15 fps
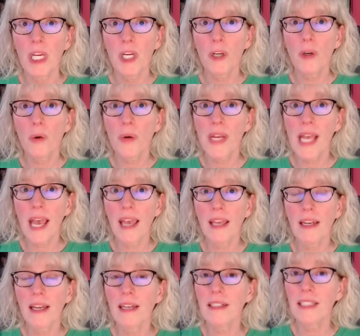
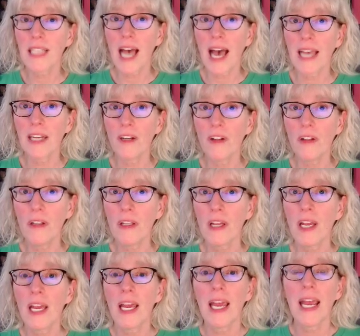create a title
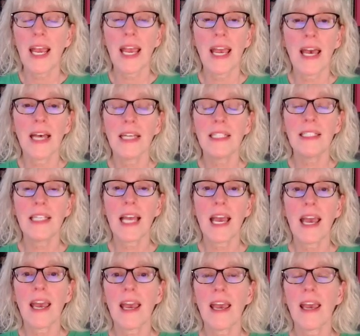and
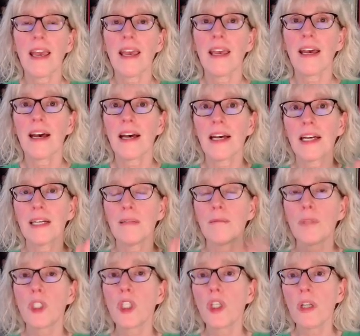a
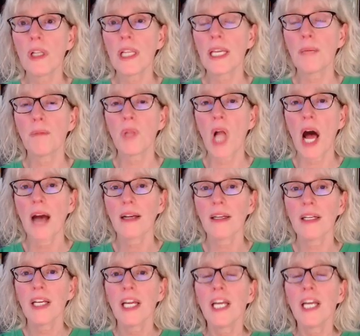journaling block.